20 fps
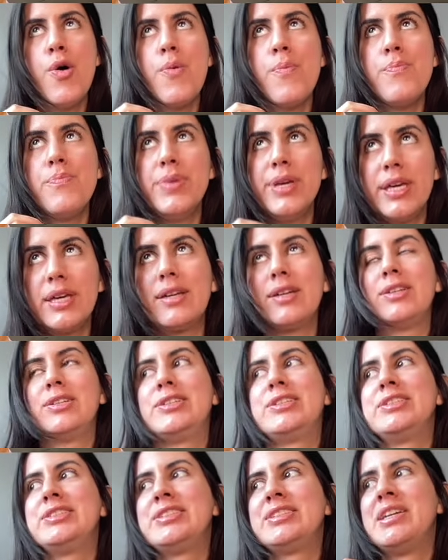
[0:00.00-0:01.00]

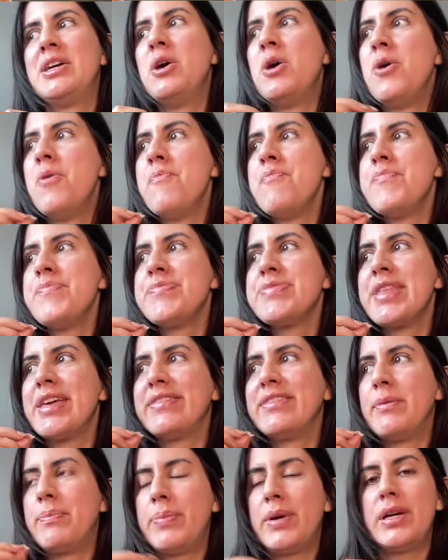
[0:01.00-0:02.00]
because
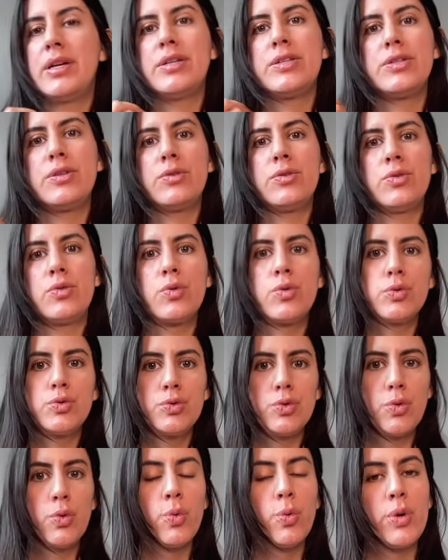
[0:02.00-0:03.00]
the person
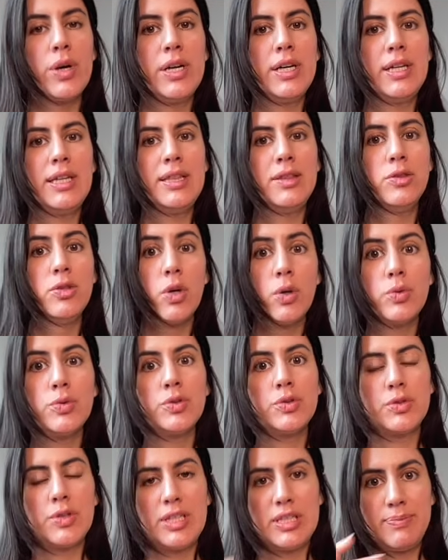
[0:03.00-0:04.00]
who were in
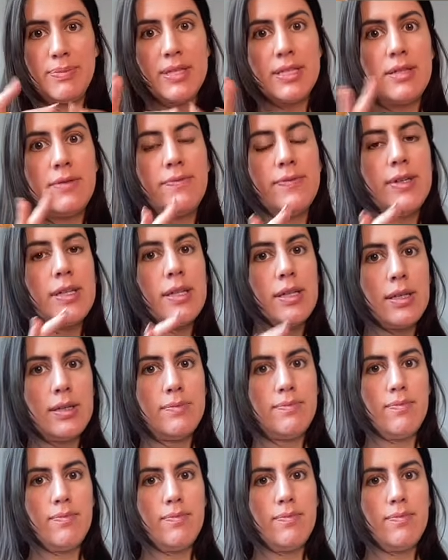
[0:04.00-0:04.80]
those specific